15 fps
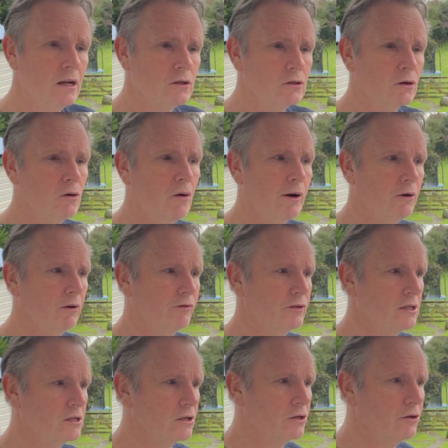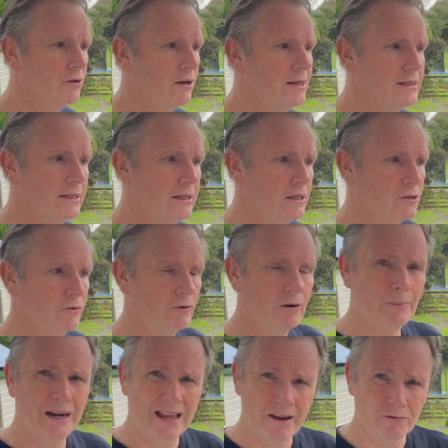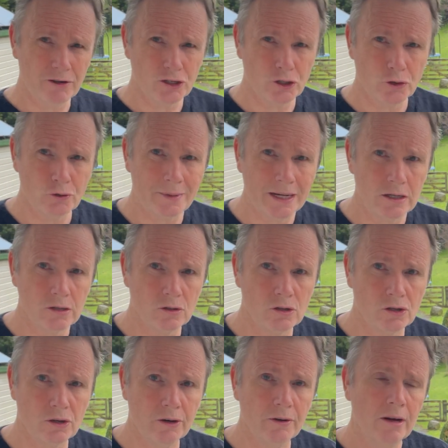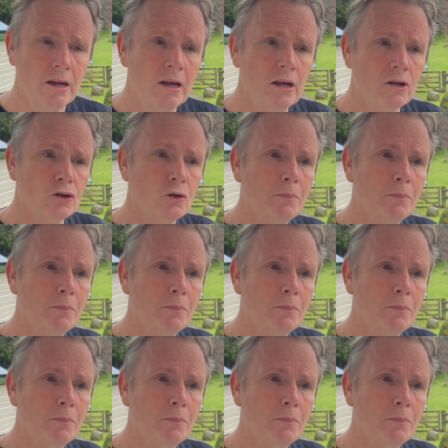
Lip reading: So quite often it's a good idea for about every 2 meters or so to